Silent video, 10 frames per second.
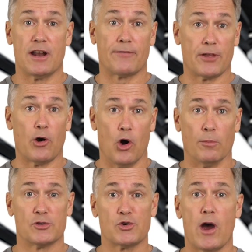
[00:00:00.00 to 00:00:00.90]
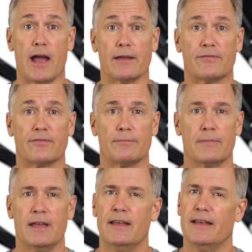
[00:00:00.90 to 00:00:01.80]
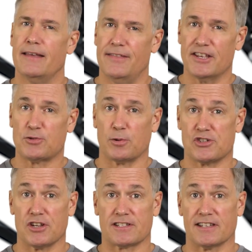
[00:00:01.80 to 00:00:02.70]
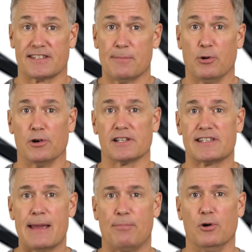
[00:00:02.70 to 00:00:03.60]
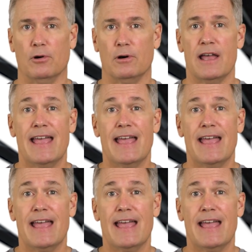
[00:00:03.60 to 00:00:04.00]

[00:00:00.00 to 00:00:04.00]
of their home drive. This was just a simple example,